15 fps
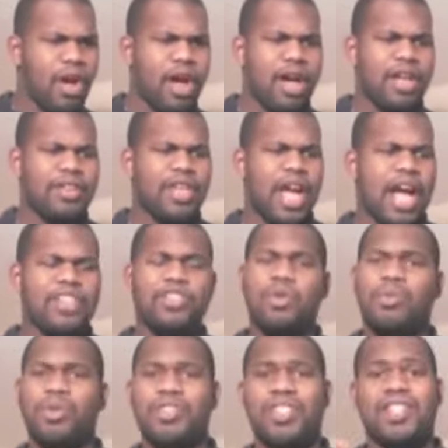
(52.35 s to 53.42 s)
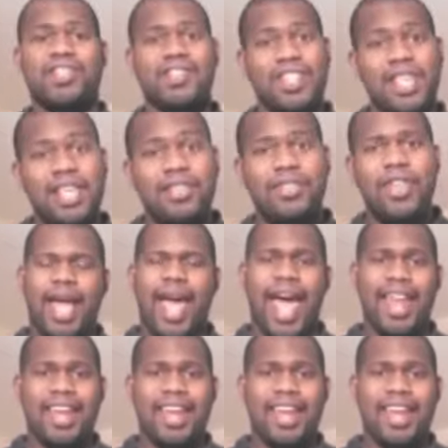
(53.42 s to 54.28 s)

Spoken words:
on October 16th.